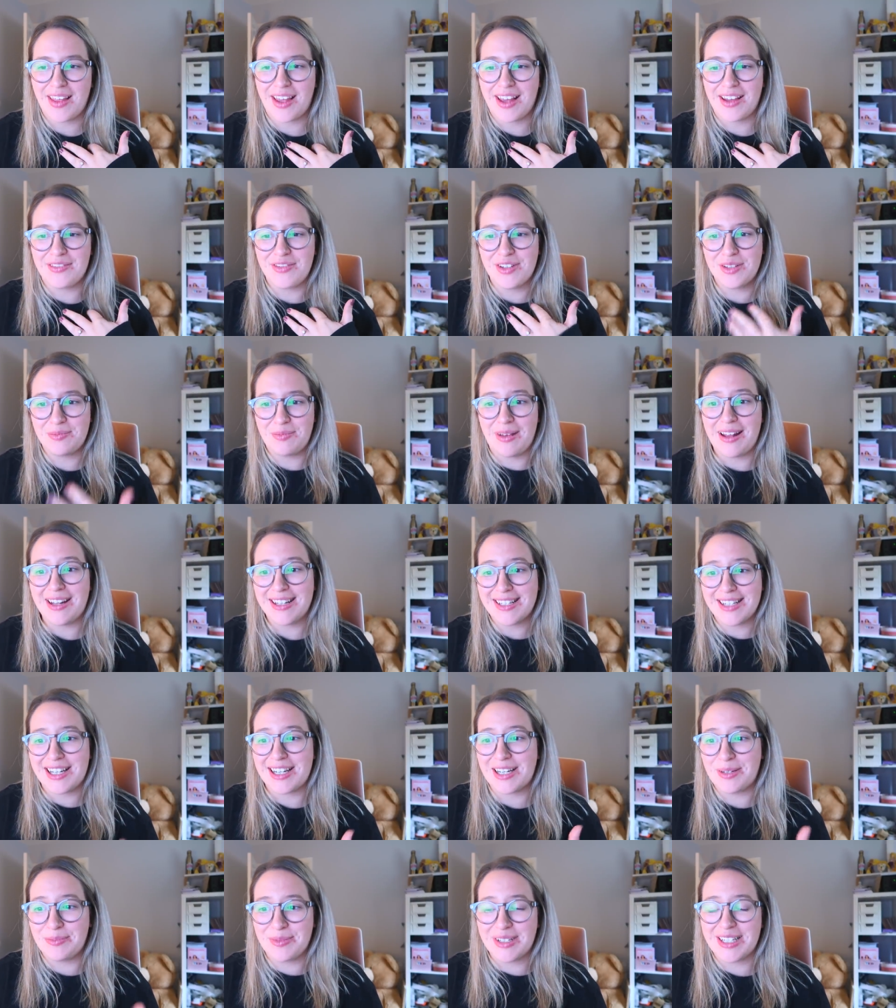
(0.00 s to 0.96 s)
I've spent
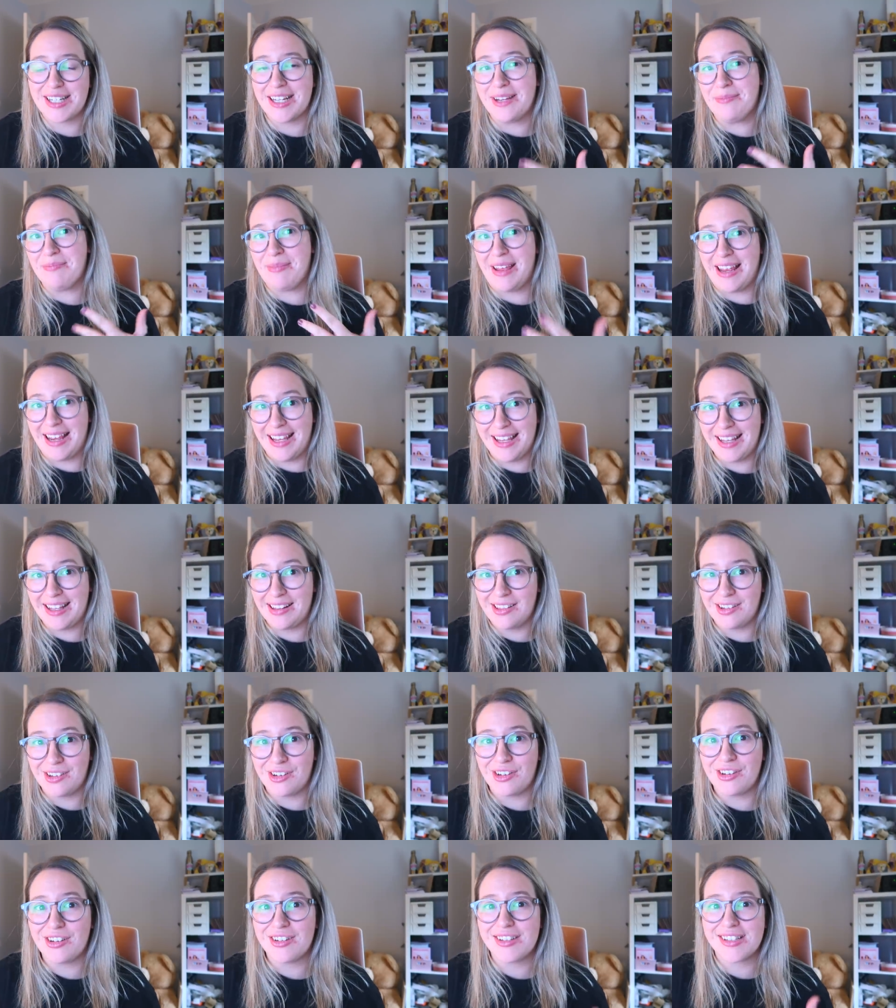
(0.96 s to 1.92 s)
time today making
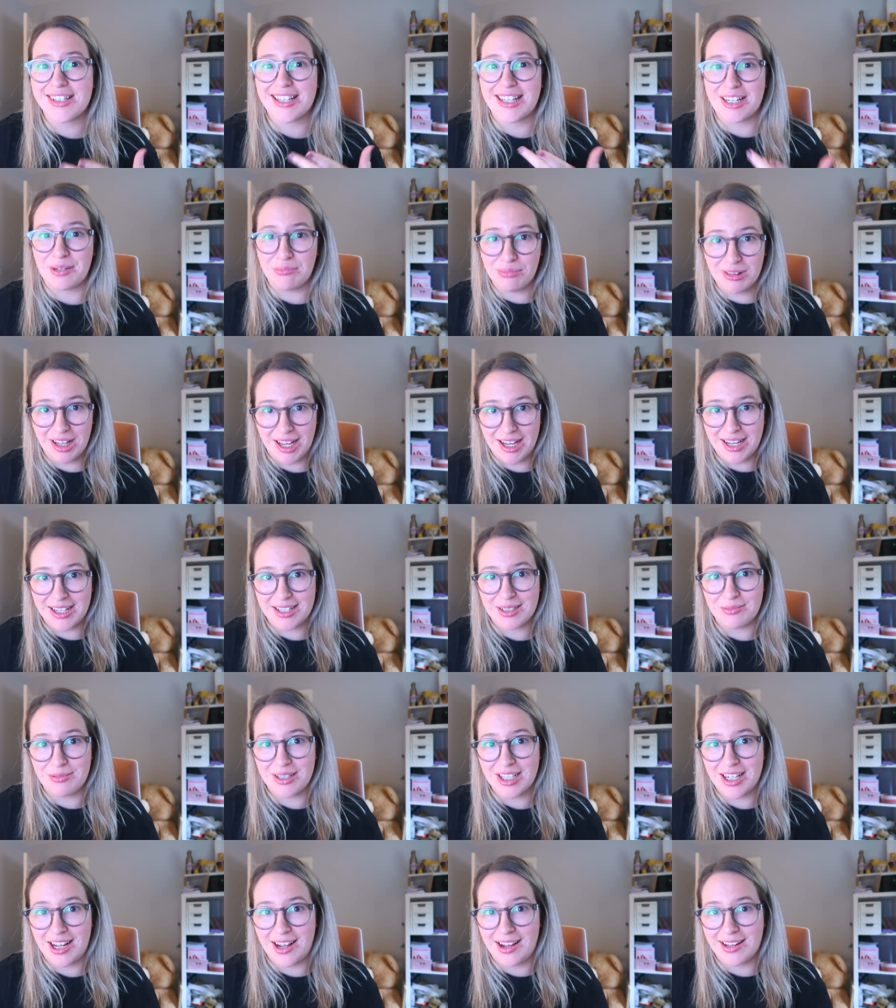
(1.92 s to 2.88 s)
those and applying
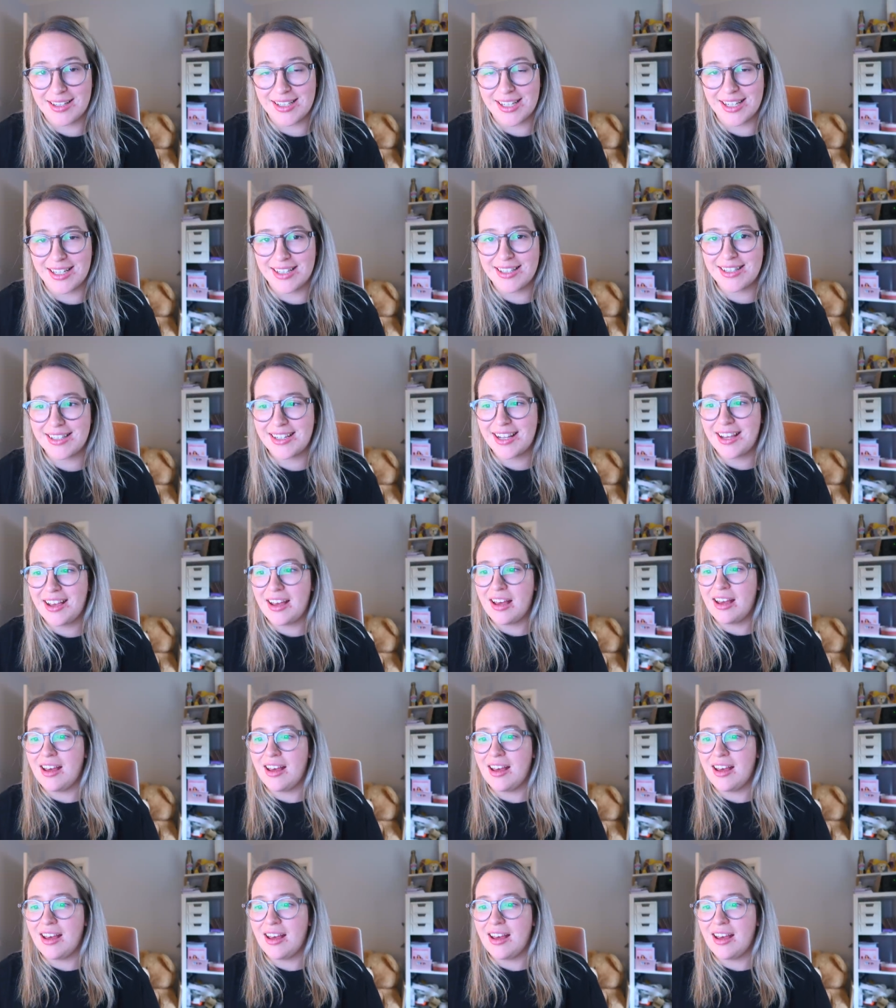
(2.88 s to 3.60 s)
to be an artist.